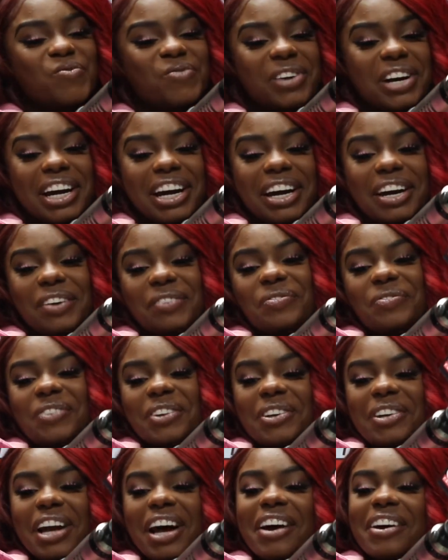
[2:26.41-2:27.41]
But,
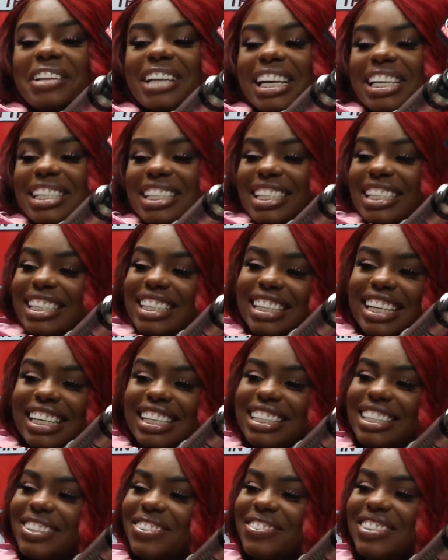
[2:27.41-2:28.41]
you know,
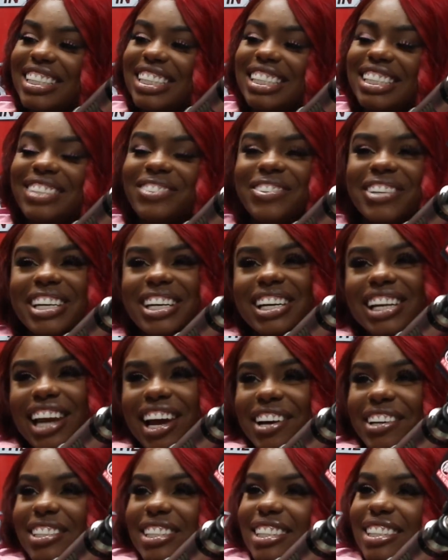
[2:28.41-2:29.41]
we just real
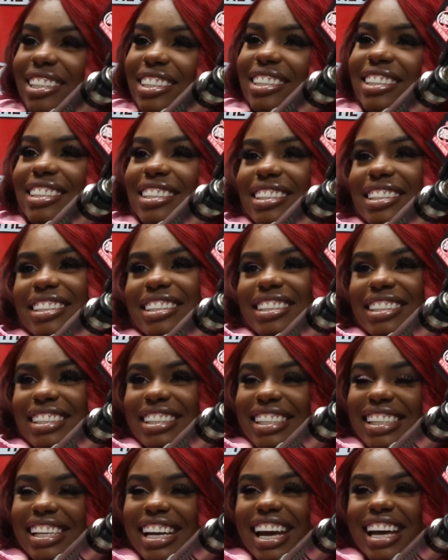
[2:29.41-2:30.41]
close.
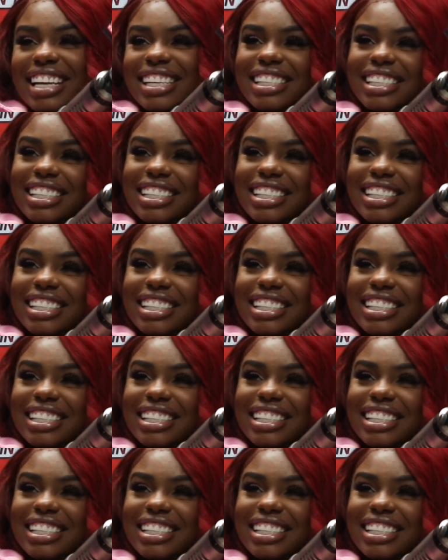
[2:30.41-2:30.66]
Yes.